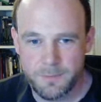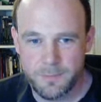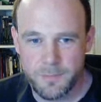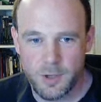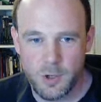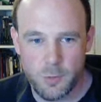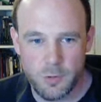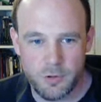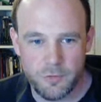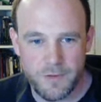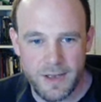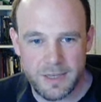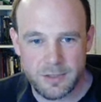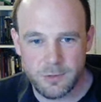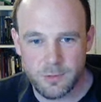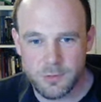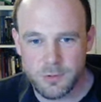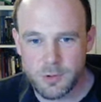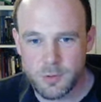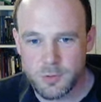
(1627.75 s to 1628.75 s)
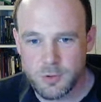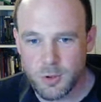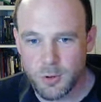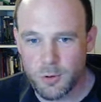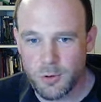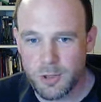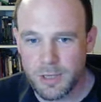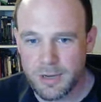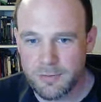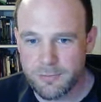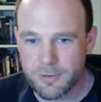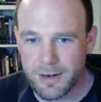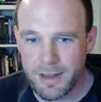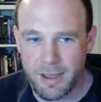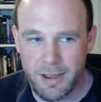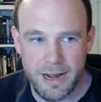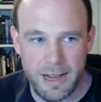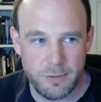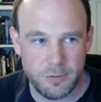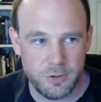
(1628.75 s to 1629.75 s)
who are the vassals who toil and rely
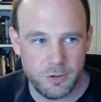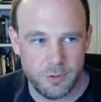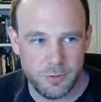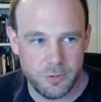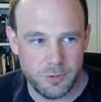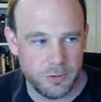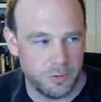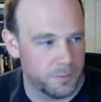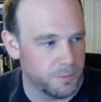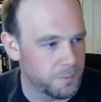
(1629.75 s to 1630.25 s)
on our sword.